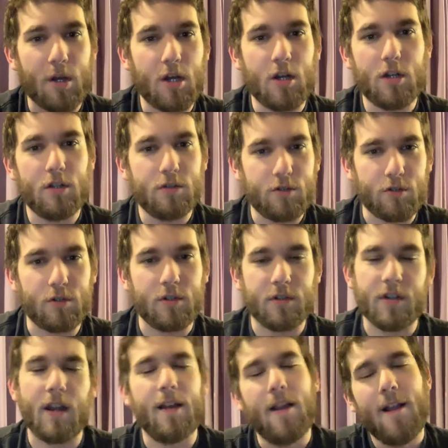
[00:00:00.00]
Paul, George.
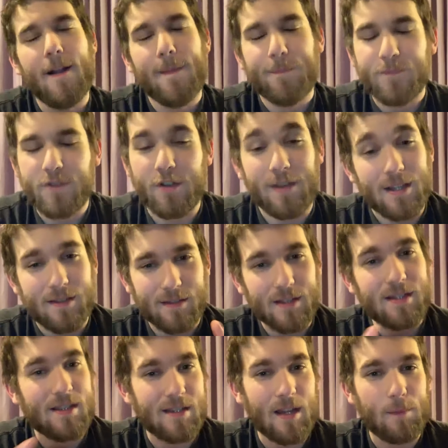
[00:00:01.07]
So that's
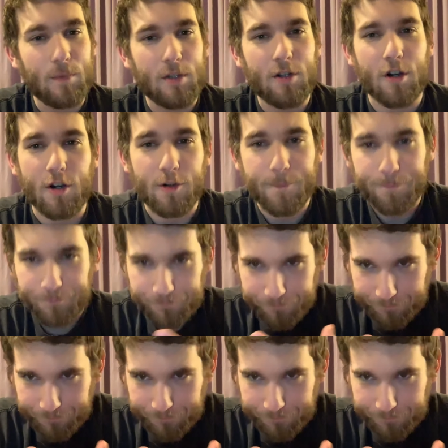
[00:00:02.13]
that's the same little girl.